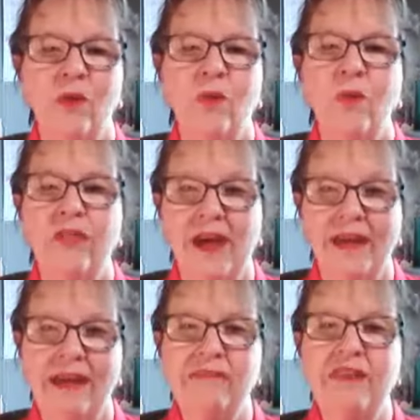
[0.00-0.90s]
without
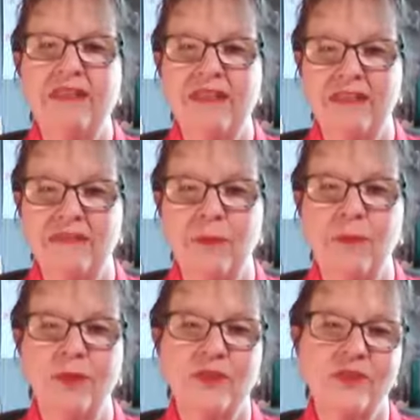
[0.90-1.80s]
having to give up
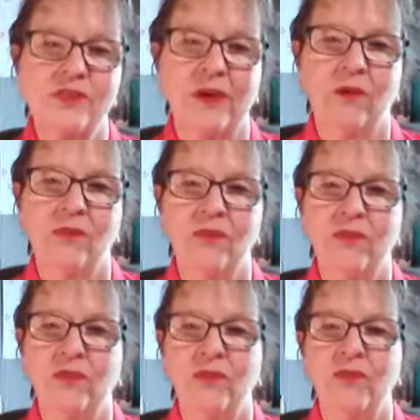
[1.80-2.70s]
on yourself.
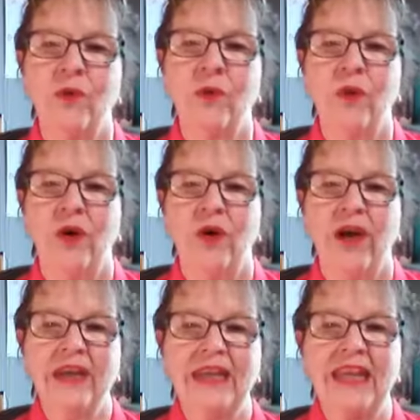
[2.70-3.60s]

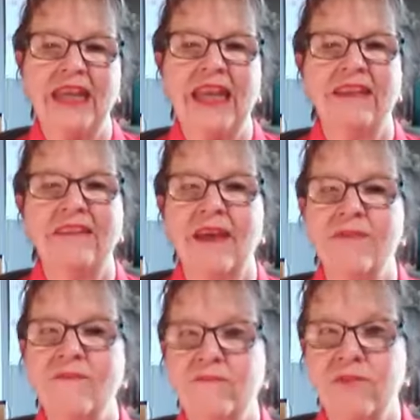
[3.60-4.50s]
Again, that's
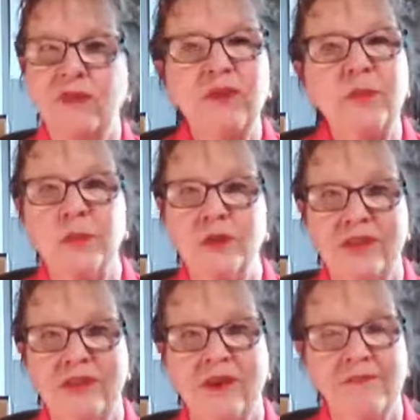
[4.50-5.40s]

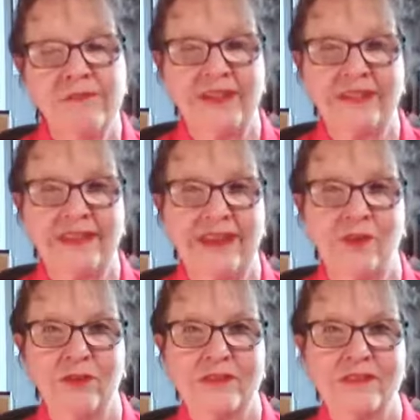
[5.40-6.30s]
50% off
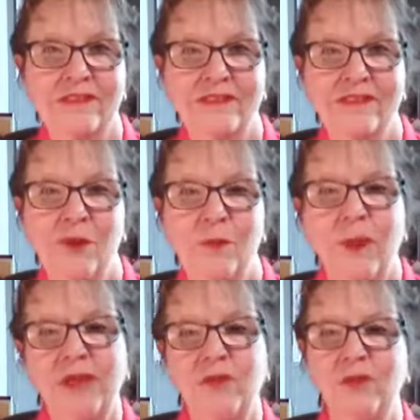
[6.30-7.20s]
discount
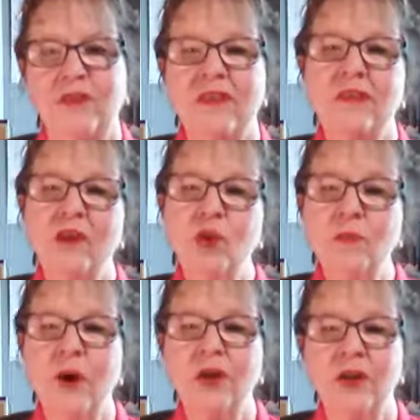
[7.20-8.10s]
by using the
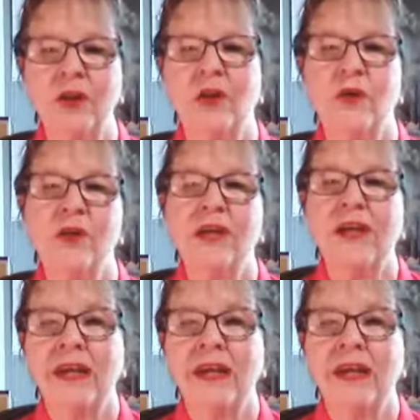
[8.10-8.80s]
coupon code